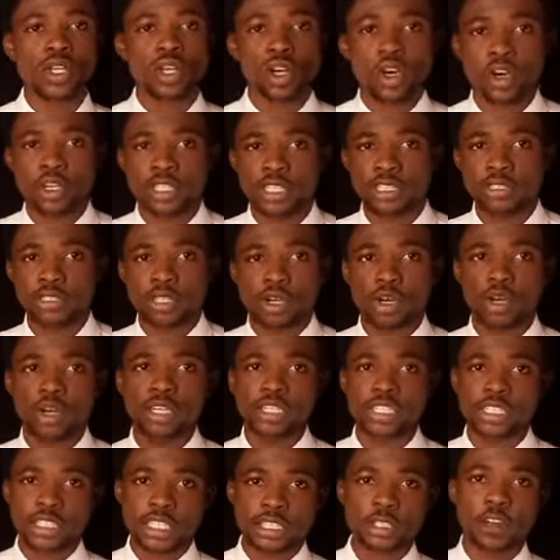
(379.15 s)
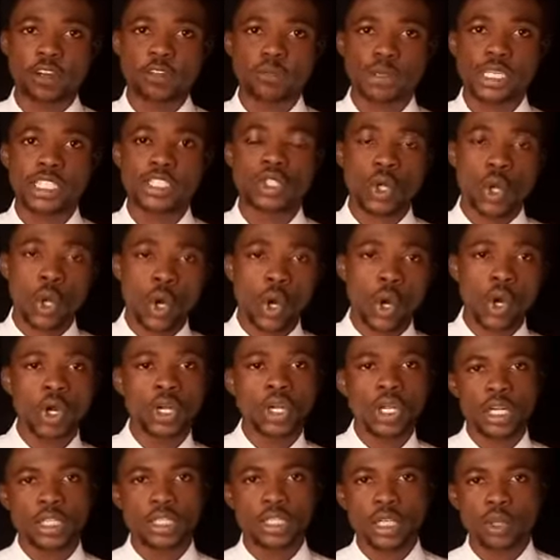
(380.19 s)
or the state government or
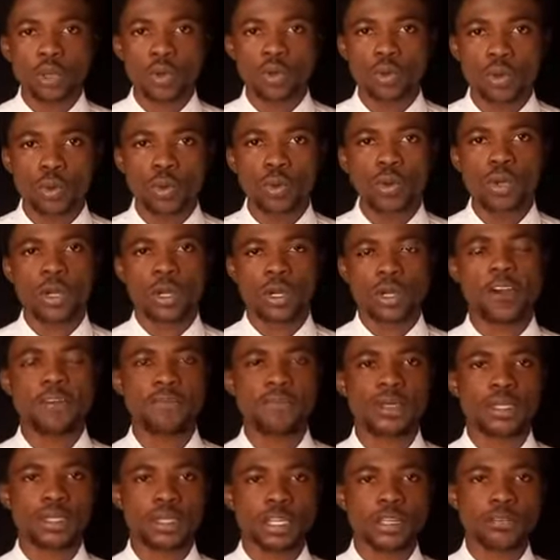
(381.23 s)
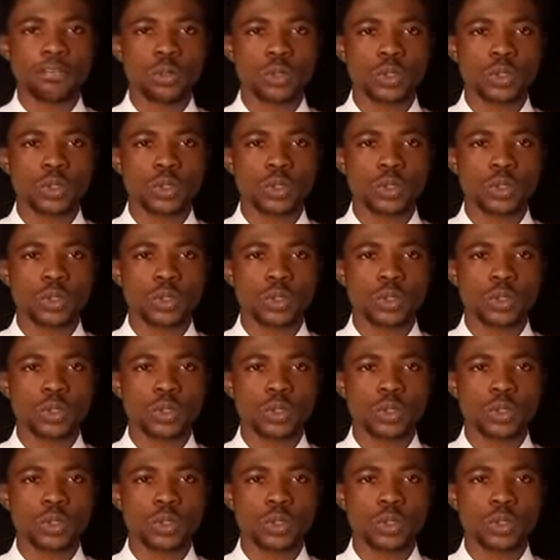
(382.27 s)
the local government level.